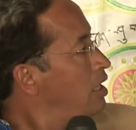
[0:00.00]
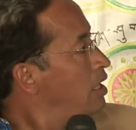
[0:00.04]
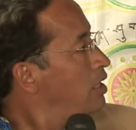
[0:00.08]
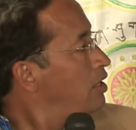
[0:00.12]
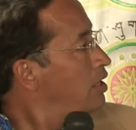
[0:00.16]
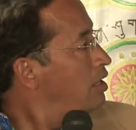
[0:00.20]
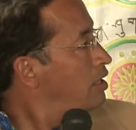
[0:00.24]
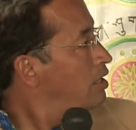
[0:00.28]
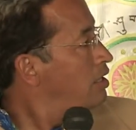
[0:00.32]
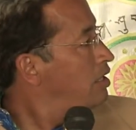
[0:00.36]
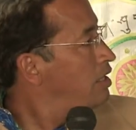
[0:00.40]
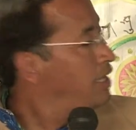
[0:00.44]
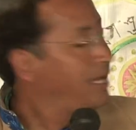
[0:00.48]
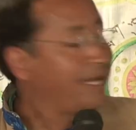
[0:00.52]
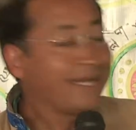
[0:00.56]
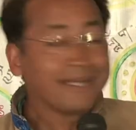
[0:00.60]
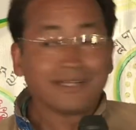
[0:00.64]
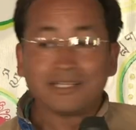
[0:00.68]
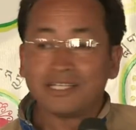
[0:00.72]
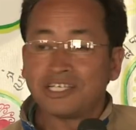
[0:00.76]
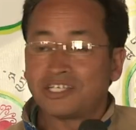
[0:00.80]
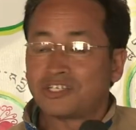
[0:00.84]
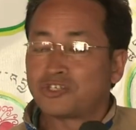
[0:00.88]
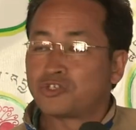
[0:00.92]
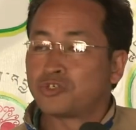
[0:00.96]

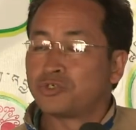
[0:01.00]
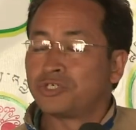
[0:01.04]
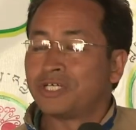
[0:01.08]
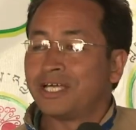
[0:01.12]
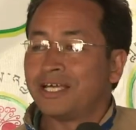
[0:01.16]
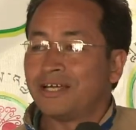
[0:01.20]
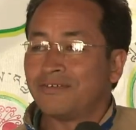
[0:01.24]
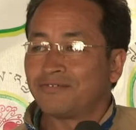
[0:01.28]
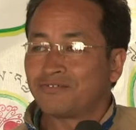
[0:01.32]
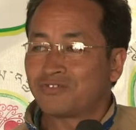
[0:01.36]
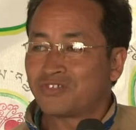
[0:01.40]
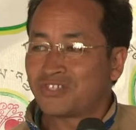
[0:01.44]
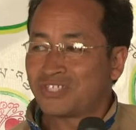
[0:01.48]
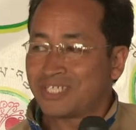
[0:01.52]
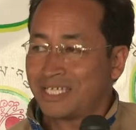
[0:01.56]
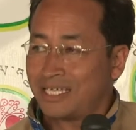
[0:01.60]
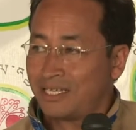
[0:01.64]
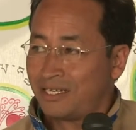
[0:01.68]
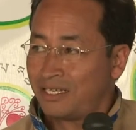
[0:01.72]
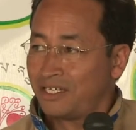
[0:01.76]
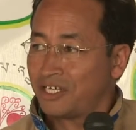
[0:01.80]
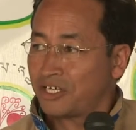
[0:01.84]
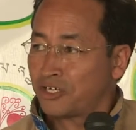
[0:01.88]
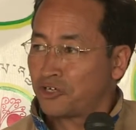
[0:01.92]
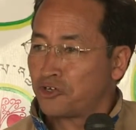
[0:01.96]
and it should have
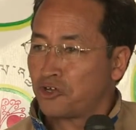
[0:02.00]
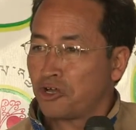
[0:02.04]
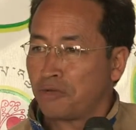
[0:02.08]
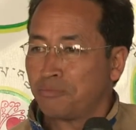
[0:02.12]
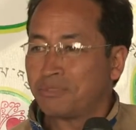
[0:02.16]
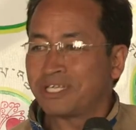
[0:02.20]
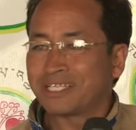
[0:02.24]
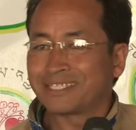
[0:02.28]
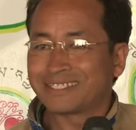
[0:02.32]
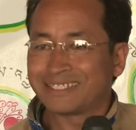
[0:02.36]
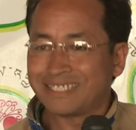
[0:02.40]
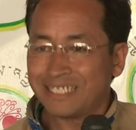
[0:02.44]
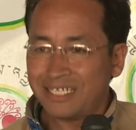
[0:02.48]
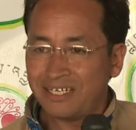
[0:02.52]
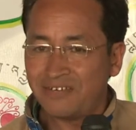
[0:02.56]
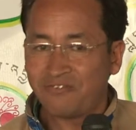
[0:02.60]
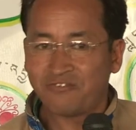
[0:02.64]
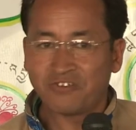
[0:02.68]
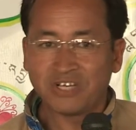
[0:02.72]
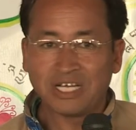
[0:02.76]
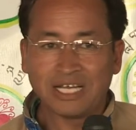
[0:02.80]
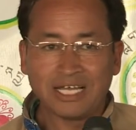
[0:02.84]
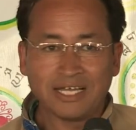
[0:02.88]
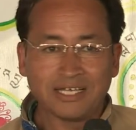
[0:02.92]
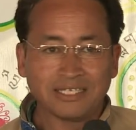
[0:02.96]
economic
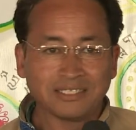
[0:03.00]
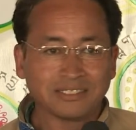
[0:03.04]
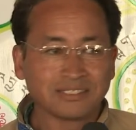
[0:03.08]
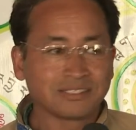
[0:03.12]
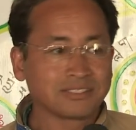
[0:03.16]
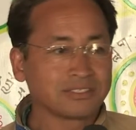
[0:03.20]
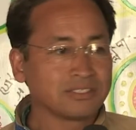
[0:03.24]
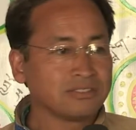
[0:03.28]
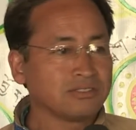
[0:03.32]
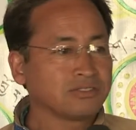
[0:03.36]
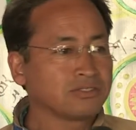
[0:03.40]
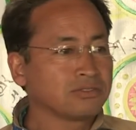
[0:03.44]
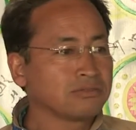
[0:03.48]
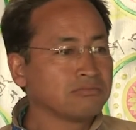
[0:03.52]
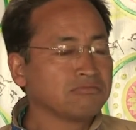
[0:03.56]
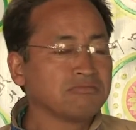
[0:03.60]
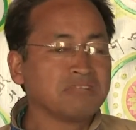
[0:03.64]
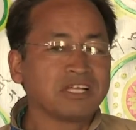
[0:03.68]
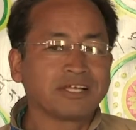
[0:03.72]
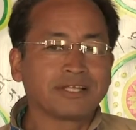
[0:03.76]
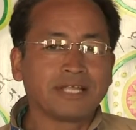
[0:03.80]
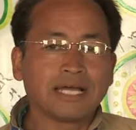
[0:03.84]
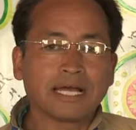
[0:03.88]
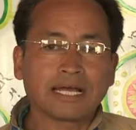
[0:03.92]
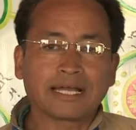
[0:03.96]
self-reliance.
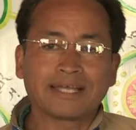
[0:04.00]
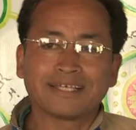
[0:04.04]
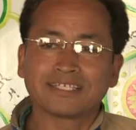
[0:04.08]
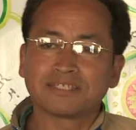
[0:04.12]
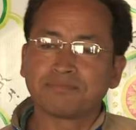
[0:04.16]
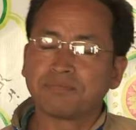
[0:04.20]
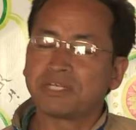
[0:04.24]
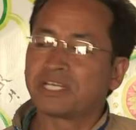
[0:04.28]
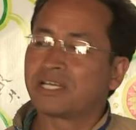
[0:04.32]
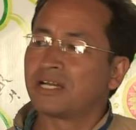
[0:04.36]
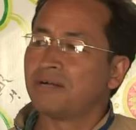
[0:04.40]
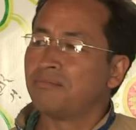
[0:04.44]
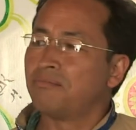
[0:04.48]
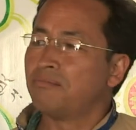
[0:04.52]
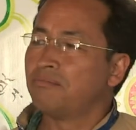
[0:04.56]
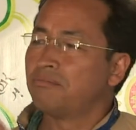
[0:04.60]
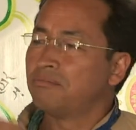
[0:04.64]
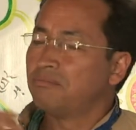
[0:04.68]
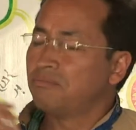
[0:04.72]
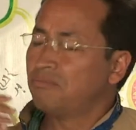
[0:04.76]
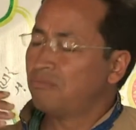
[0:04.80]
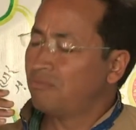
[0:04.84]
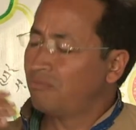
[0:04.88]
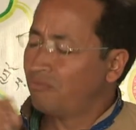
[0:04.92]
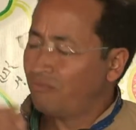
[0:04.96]
Ladakh has become
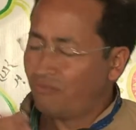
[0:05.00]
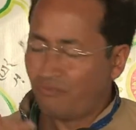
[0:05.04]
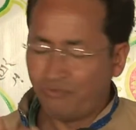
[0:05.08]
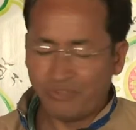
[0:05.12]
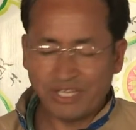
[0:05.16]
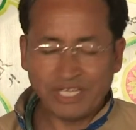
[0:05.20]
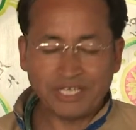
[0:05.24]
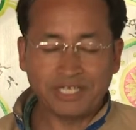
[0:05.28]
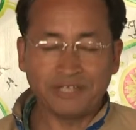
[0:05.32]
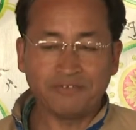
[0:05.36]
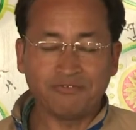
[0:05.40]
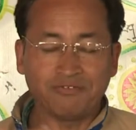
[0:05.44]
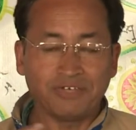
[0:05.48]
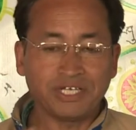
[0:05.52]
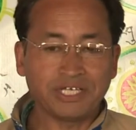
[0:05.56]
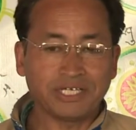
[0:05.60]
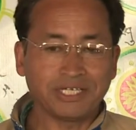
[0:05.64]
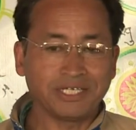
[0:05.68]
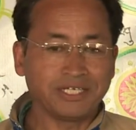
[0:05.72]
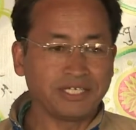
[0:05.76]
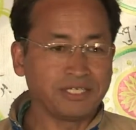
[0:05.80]
very, very